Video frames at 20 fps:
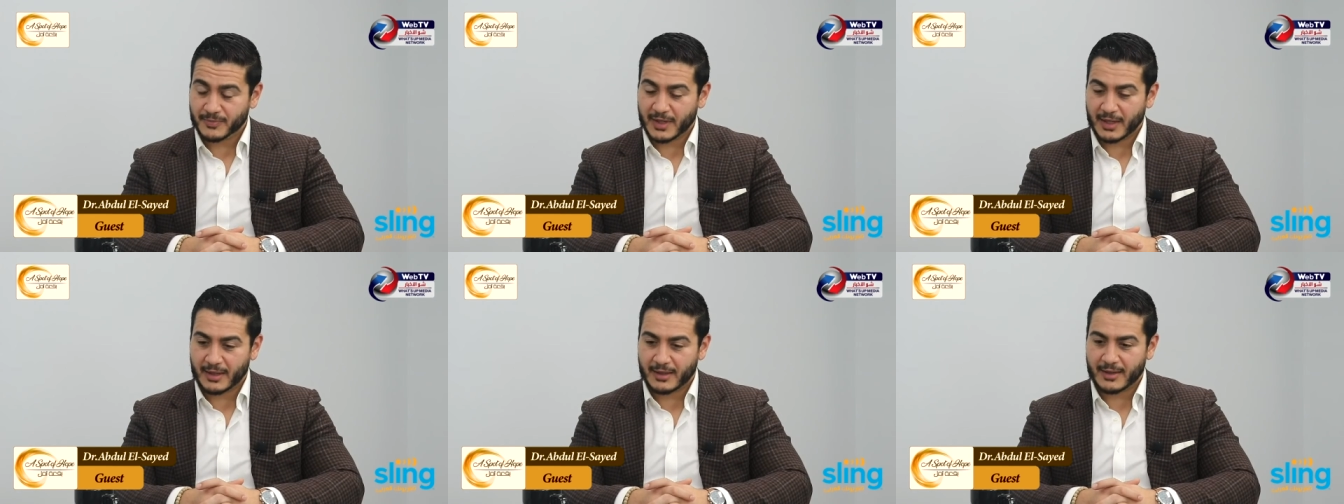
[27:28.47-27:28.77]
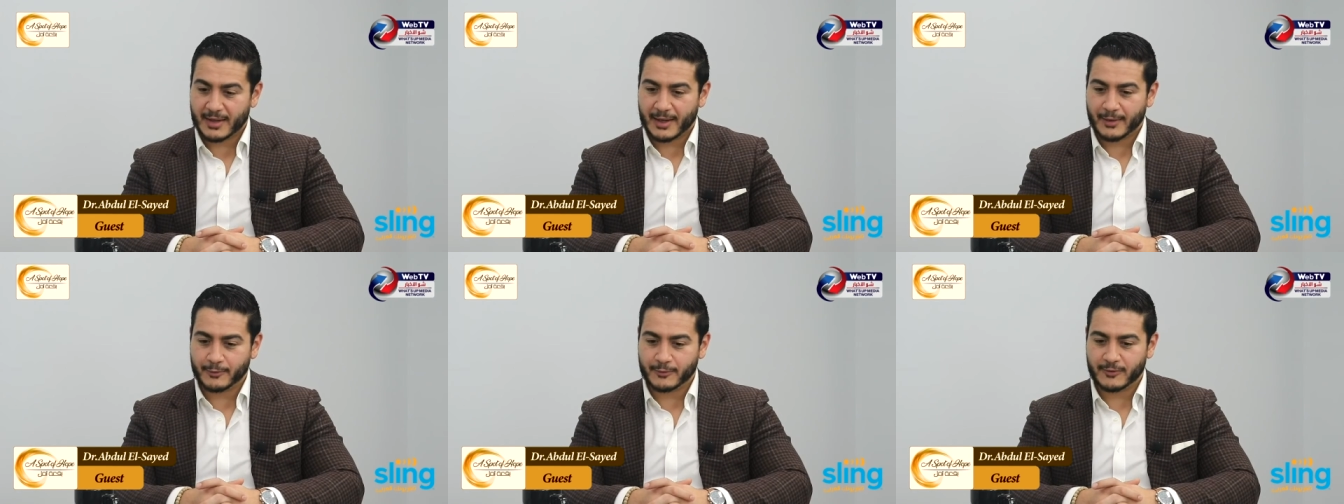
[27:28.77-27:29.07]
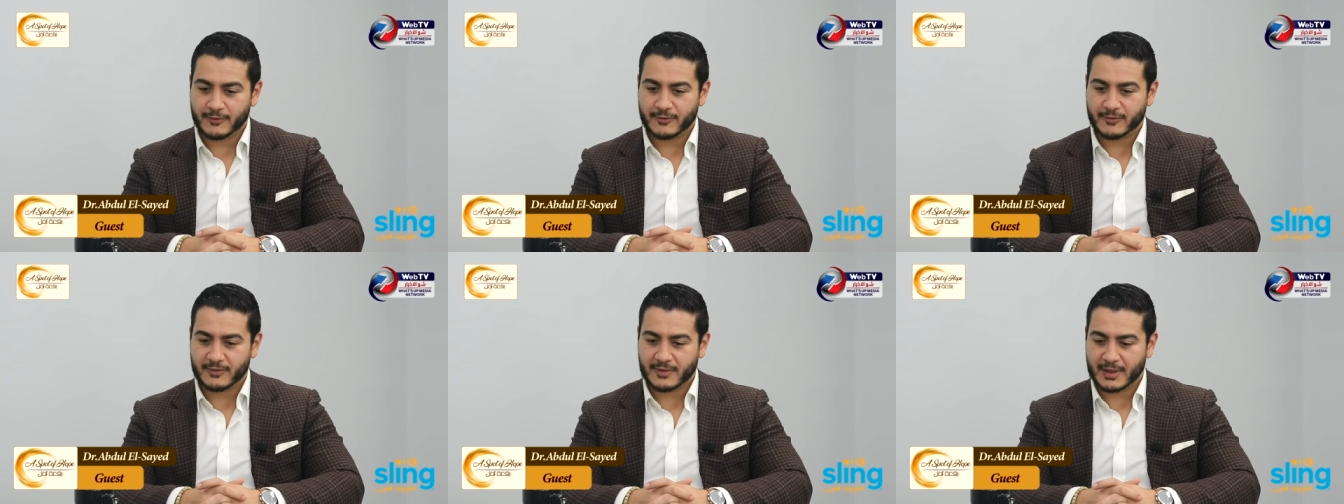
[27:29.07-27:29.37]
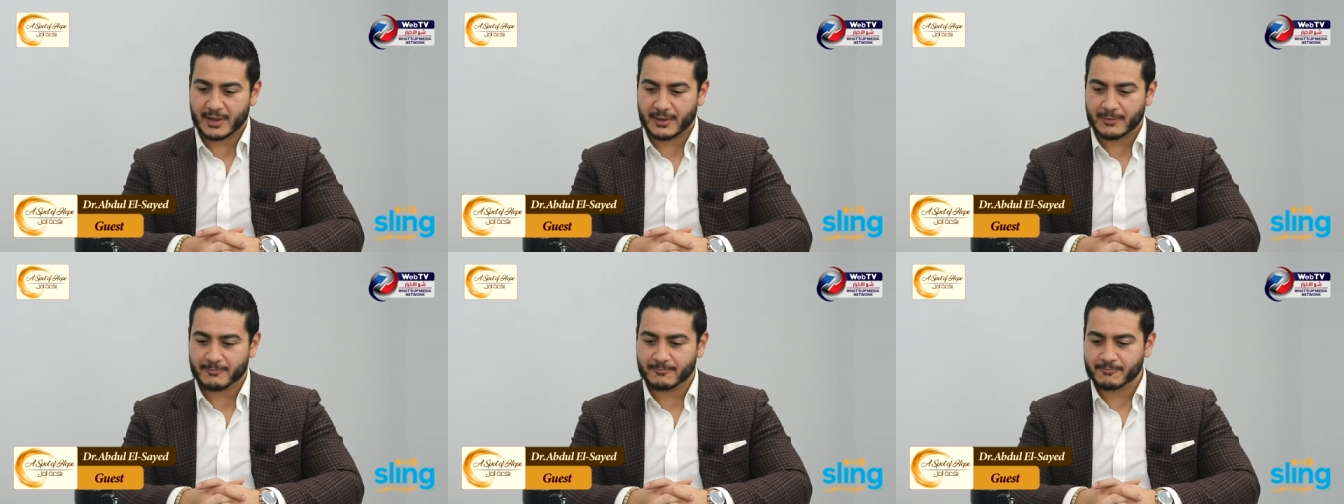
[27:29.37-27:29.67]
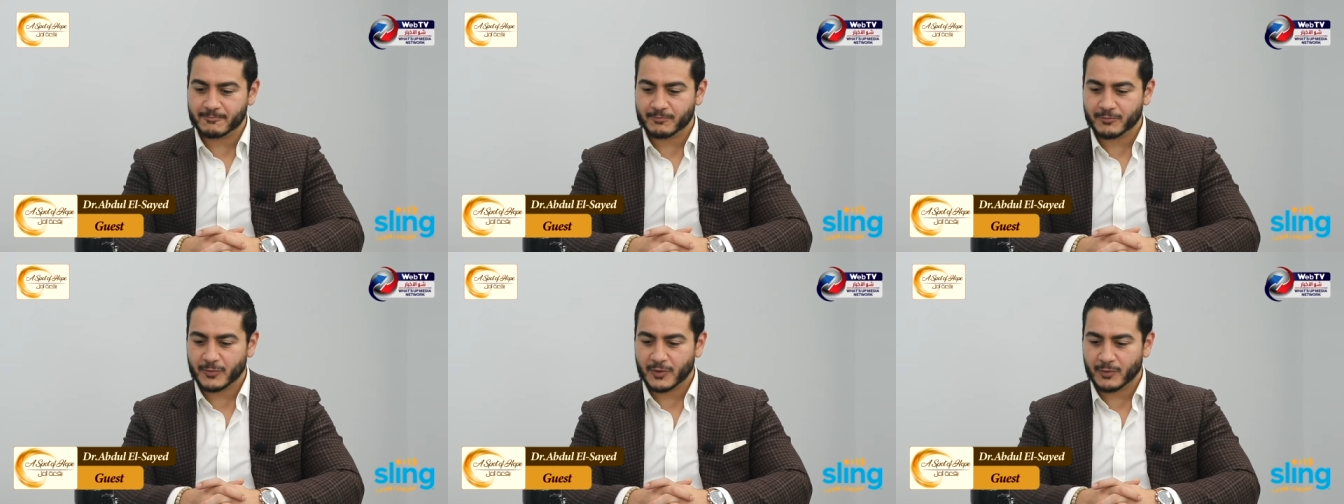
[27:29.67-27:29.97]
And I was
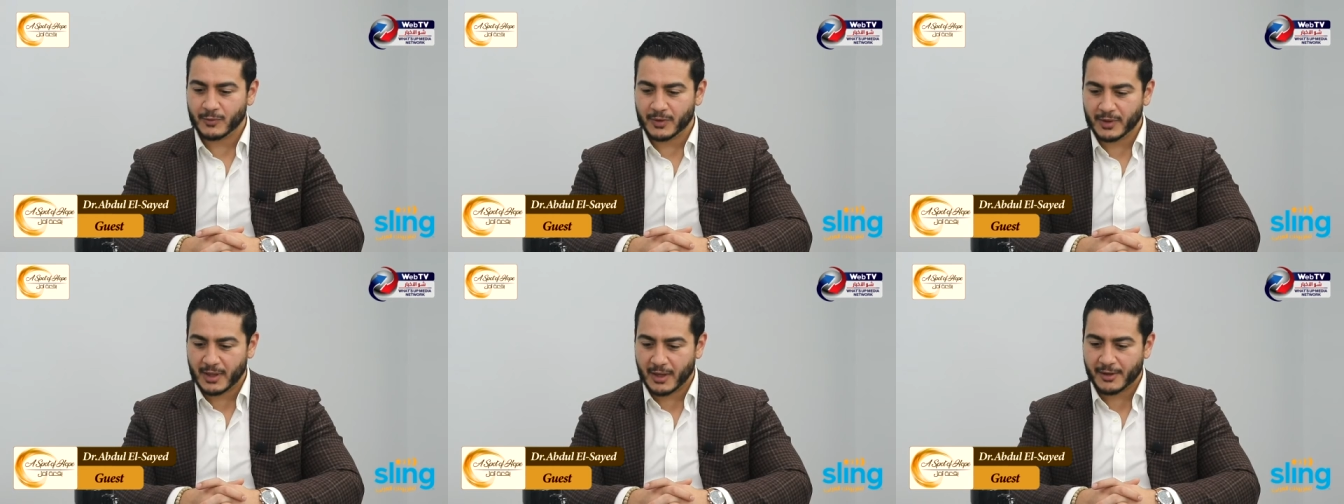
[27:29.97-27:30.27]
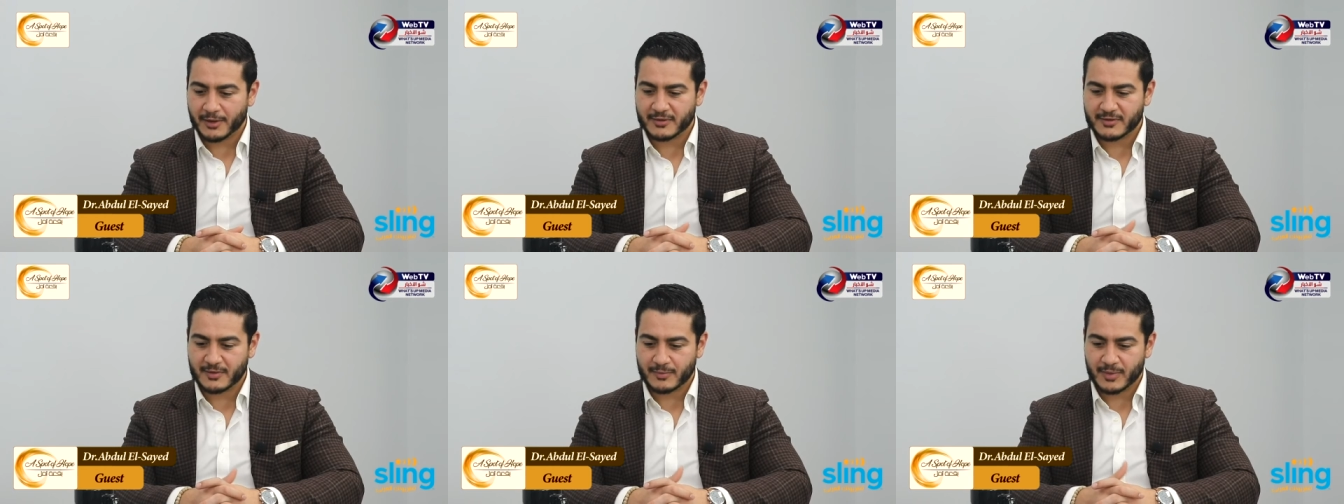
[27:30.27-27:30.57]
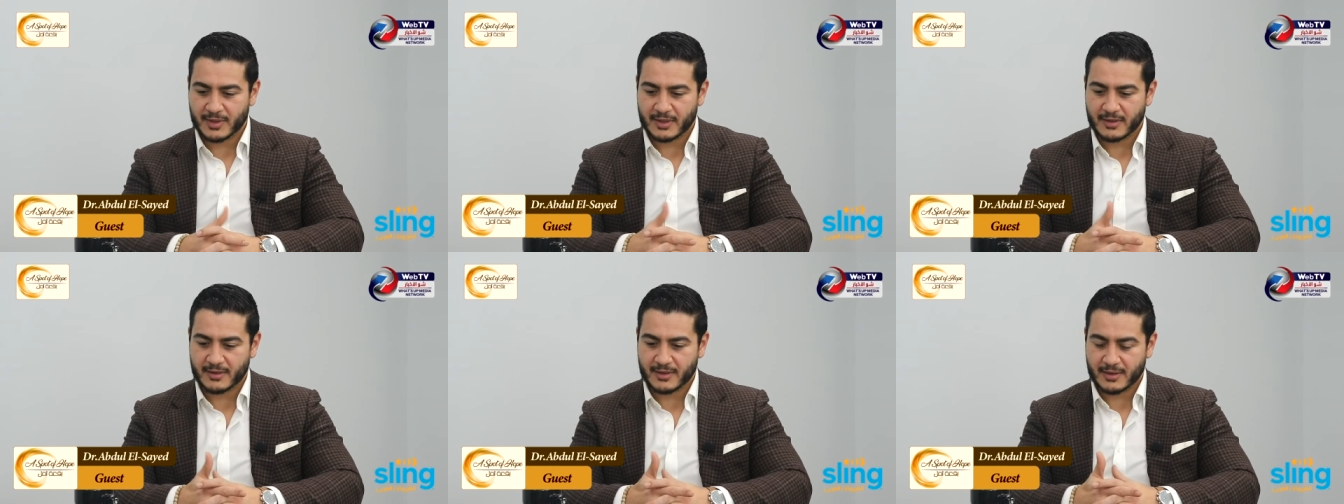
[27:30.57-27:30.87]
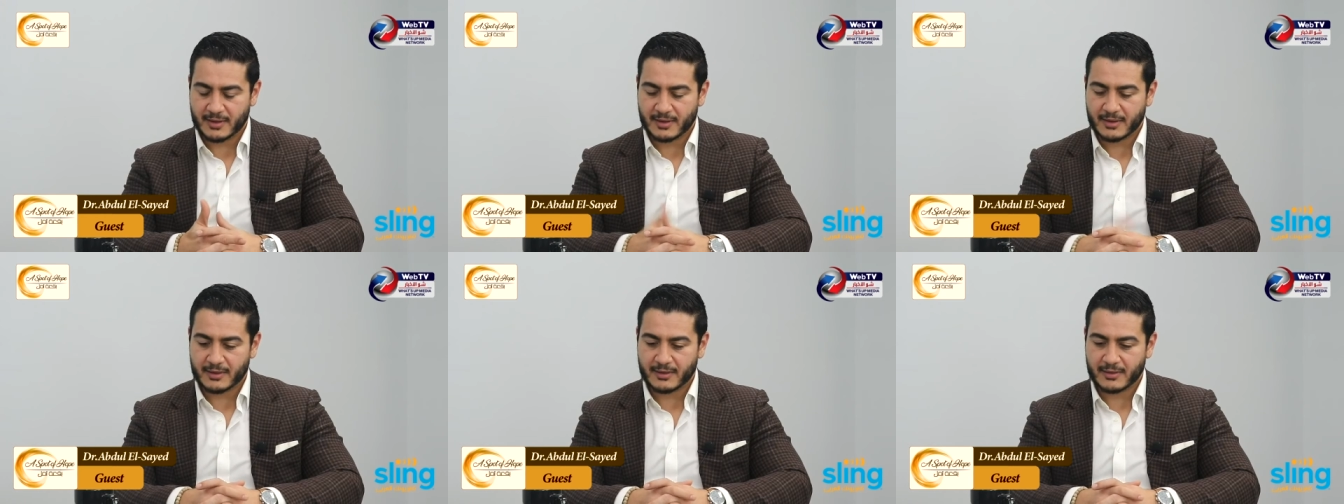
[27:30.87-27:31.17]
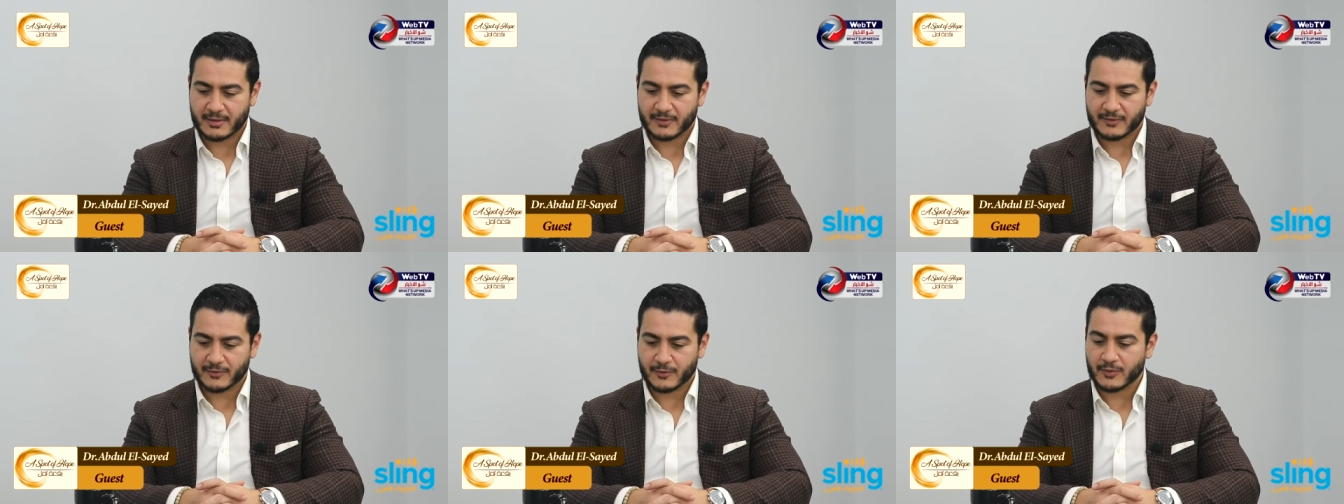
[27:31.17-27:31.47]
really honored to be the
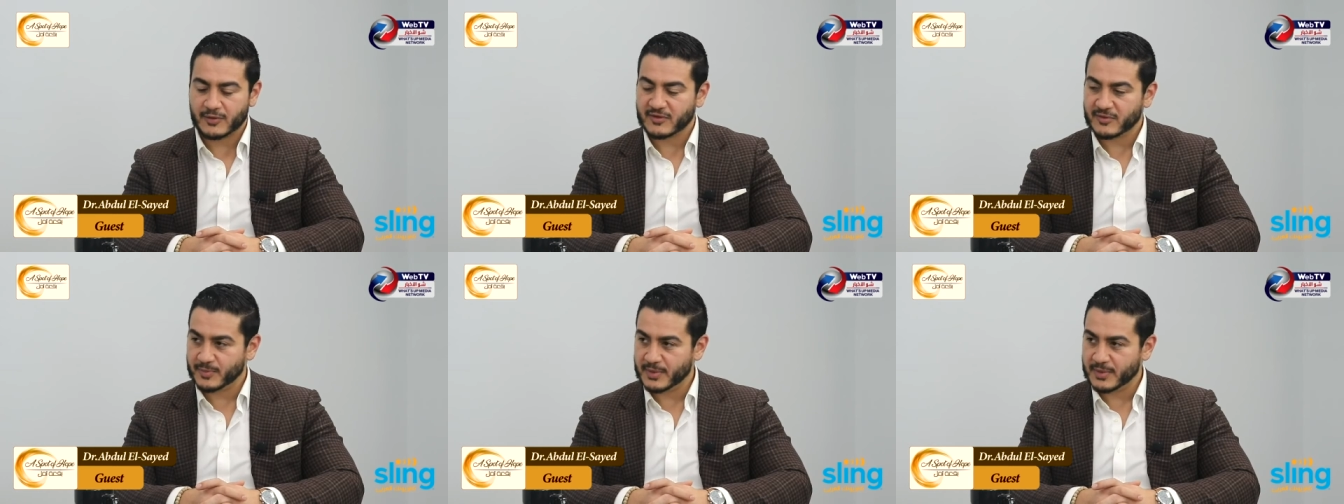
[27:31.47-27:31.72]
student